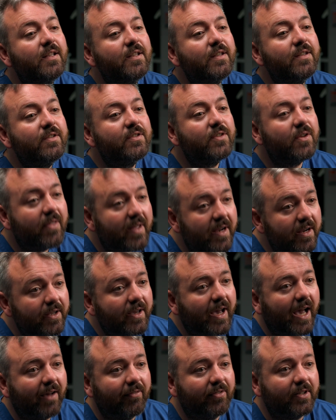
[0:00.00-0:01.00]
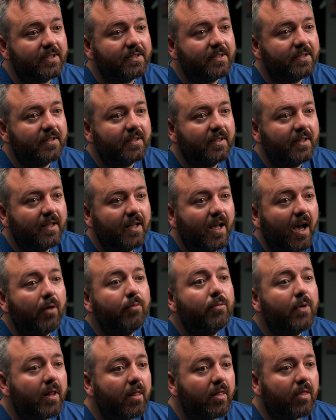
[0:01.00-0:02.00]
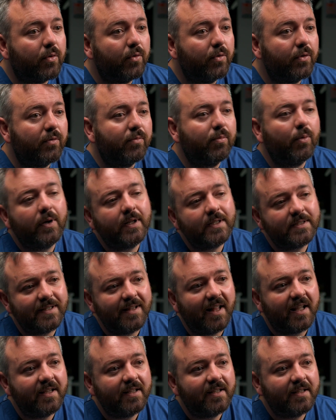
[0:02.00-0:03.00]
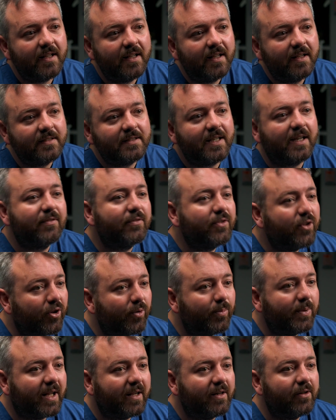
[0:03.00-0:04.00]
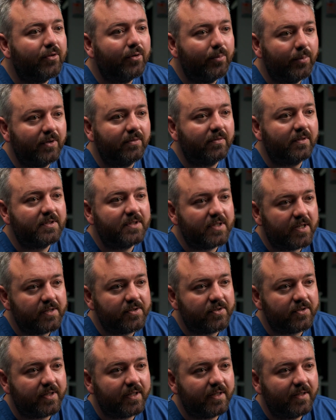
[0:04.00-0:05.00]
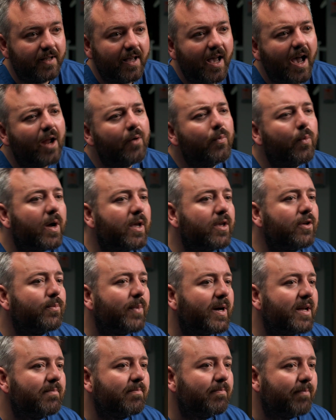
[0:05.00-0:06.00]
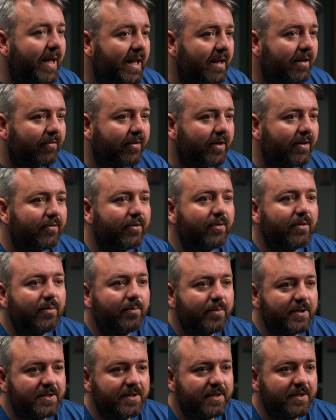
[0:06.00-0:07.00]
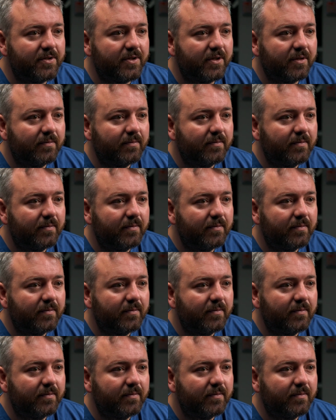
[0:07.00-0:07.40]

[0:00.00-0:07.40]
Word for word: So there you have it, a run through of what it's like to have gallbladder removal surgery and why you might benefit from the procedure.